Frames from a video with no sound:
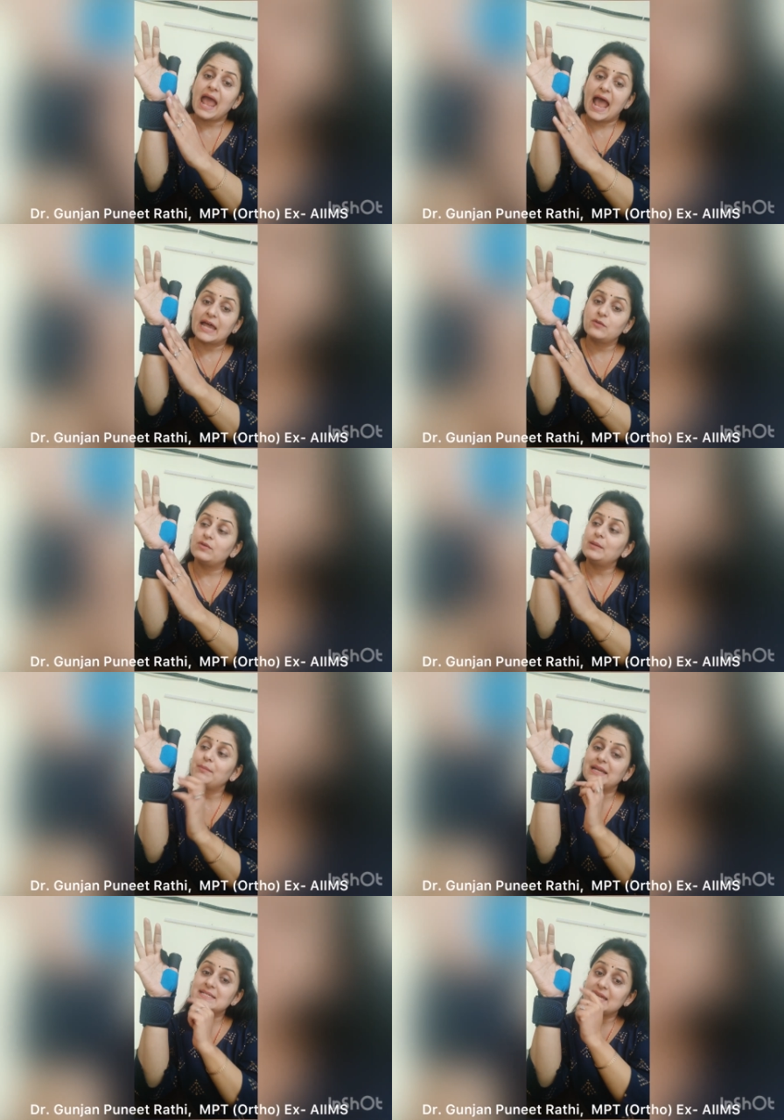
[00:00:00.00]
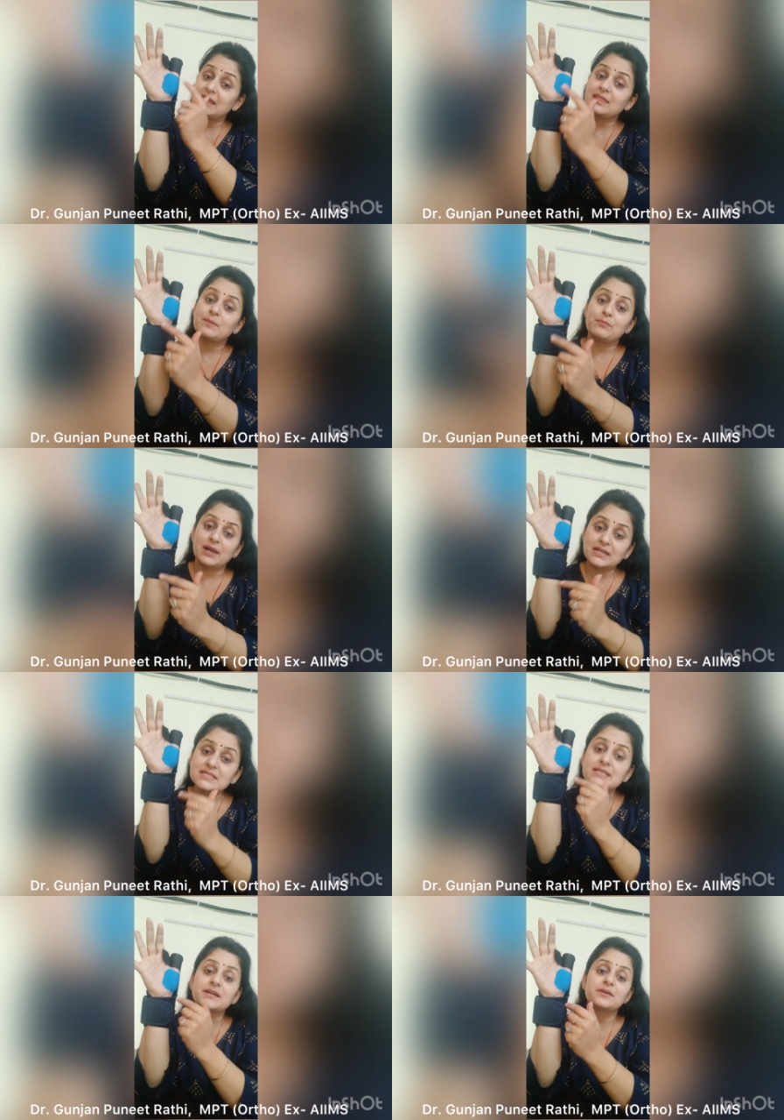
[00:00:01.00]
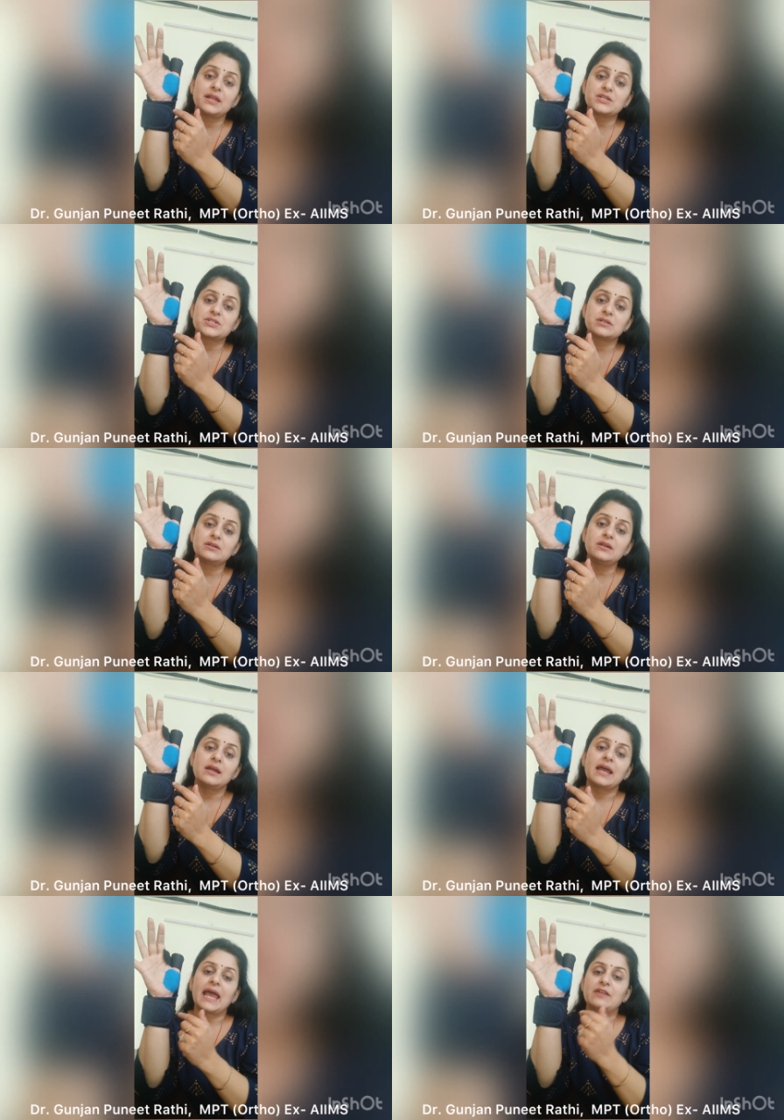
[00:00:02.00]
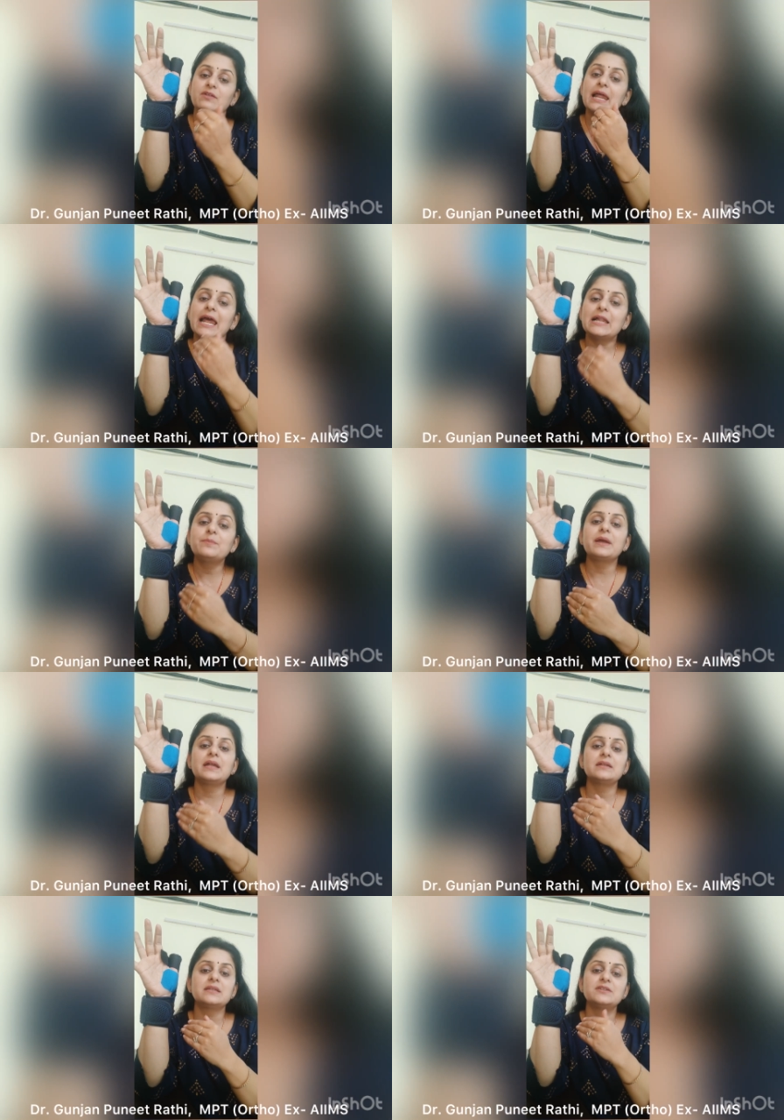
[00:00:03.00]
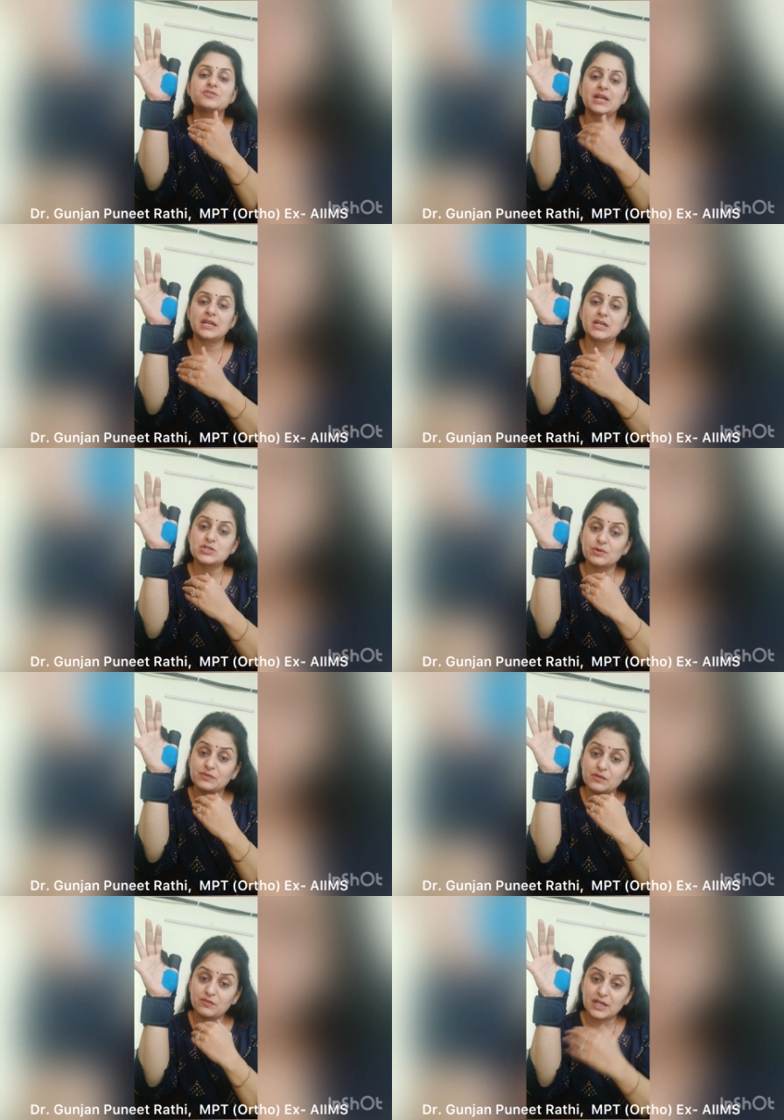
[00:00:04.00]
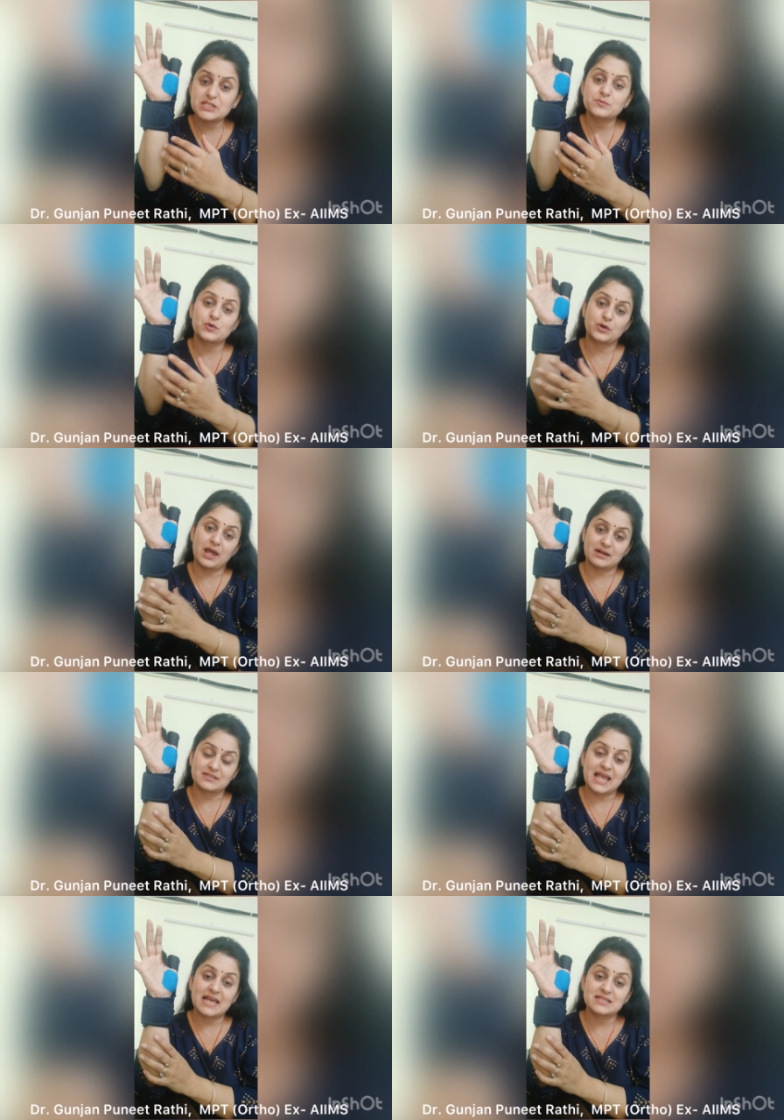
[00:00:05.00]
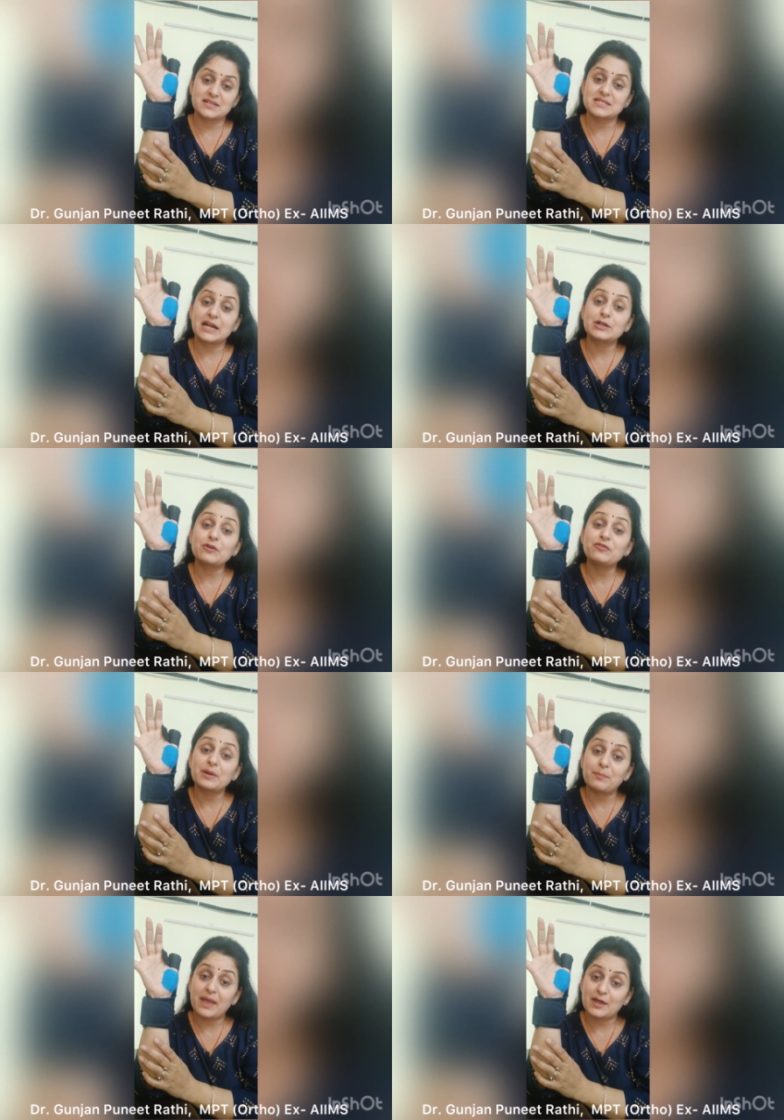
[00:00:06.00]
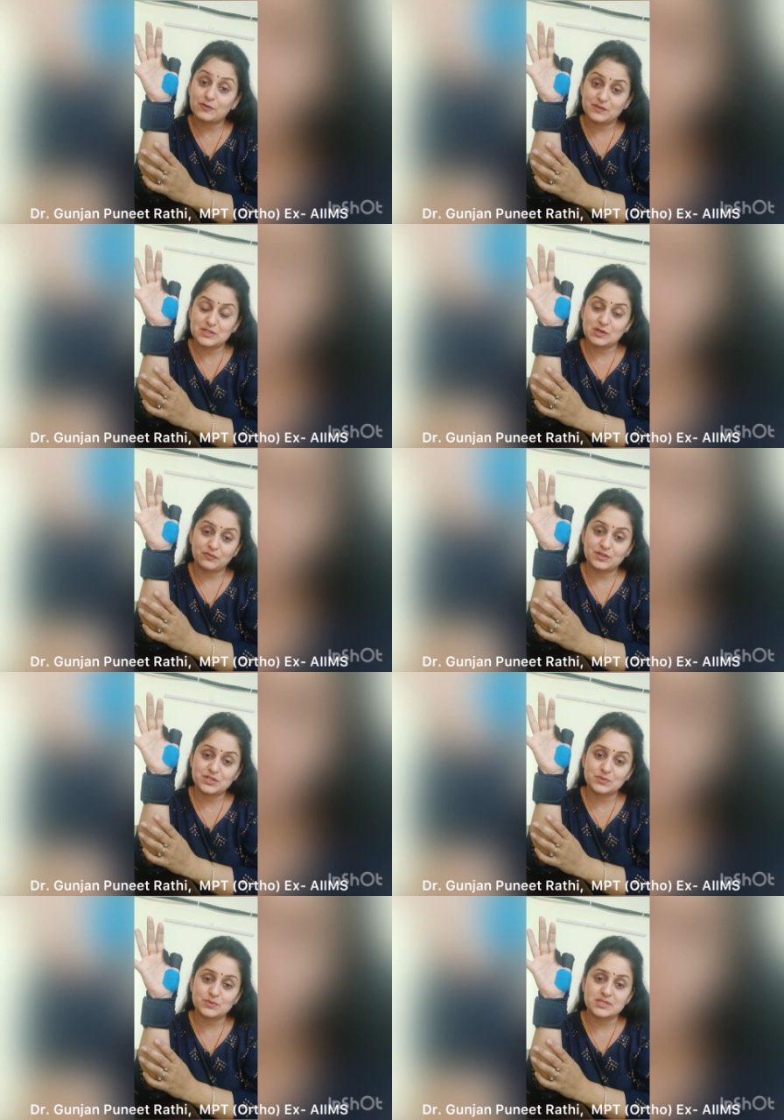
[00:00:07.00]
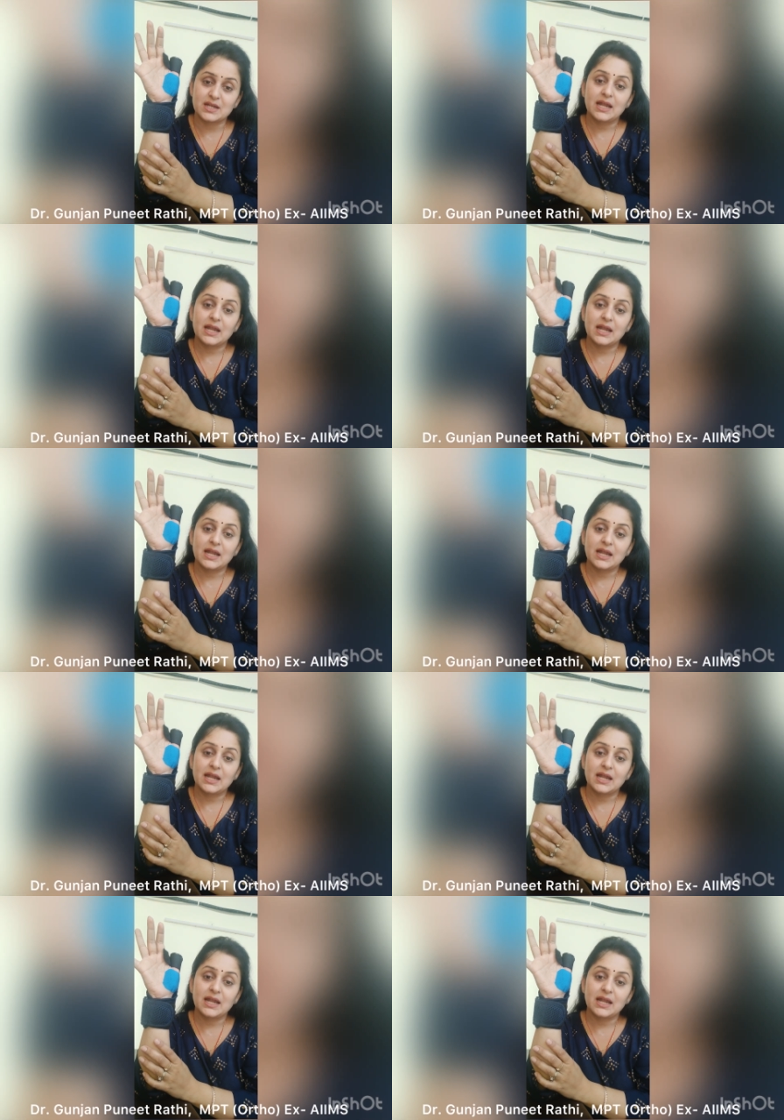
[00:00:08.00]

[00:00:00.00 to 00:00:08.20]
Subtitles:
and will maintain the blood circulation and will help in the drainage of the waste products as a result of repair of the soft tissues.